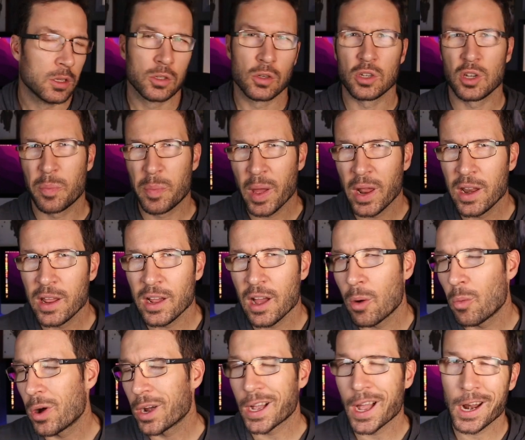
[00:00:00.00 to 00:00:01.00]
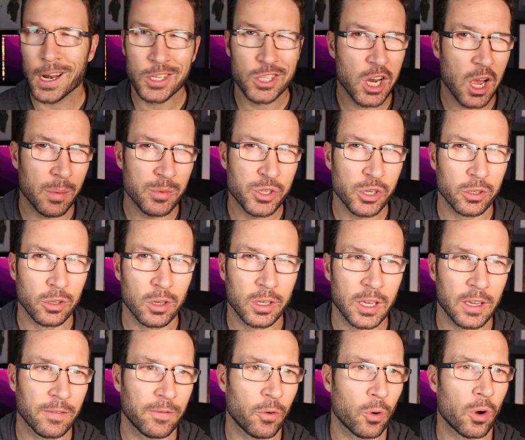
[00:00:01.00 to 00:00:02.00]
So depending on what kind of jobs you're
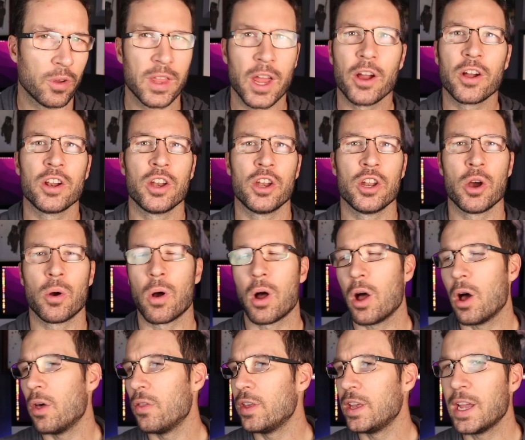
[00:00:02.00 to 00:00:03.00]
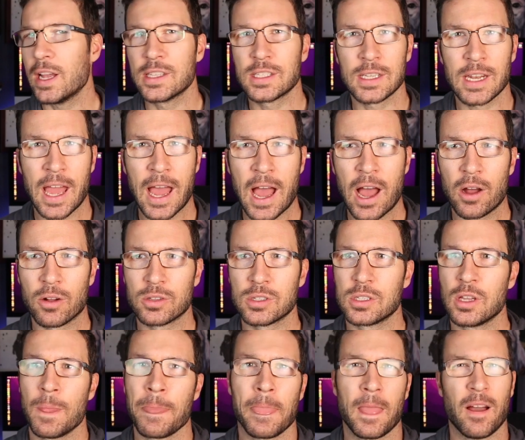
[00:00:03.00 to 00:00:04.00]
looking for, they're gonna know all the ins and
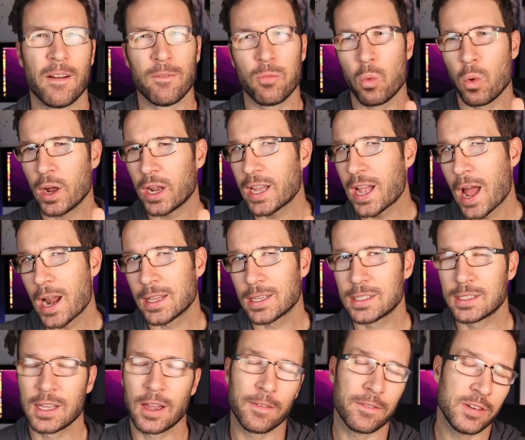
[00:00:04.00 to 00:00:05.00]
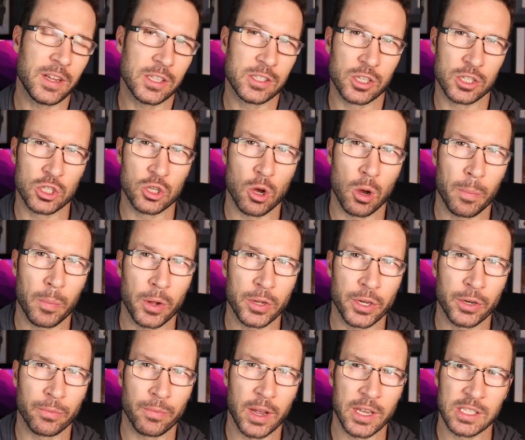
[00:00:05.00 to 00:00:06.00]
outs of what kind of stuff needs to show up on
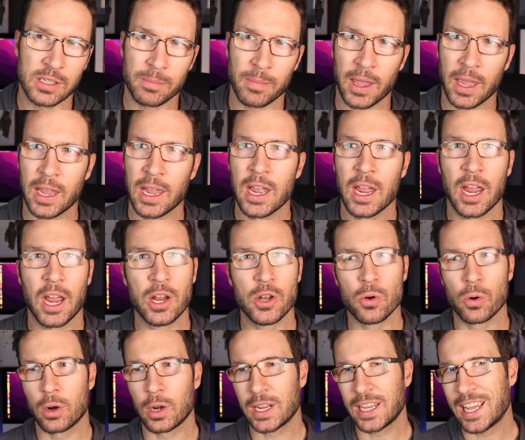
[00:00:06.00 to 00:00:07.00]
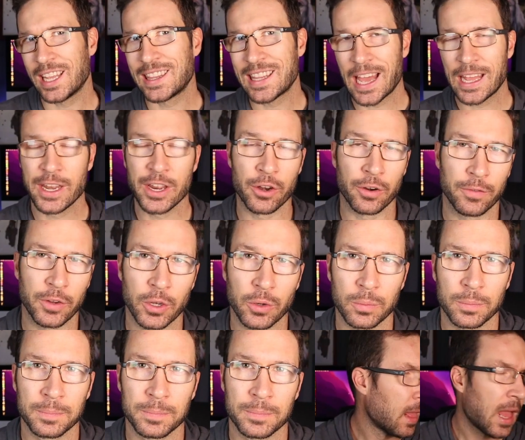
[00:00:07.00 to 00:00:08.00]
your resume in order to get that interview.
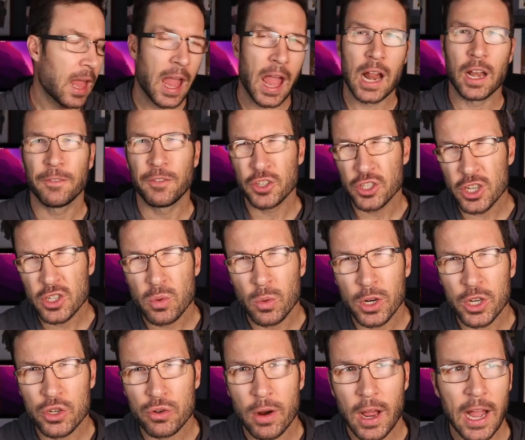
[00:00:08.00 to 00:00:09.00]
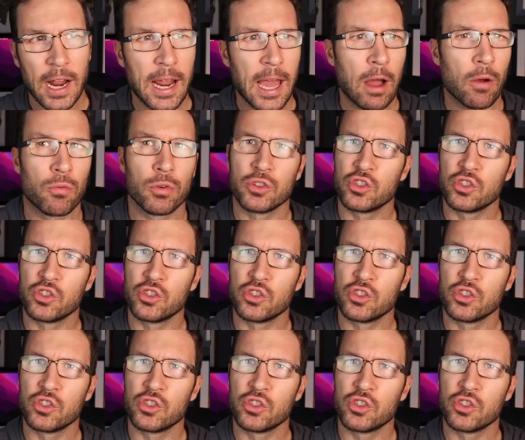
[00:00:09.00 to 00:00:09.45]
And if you just want to try it out,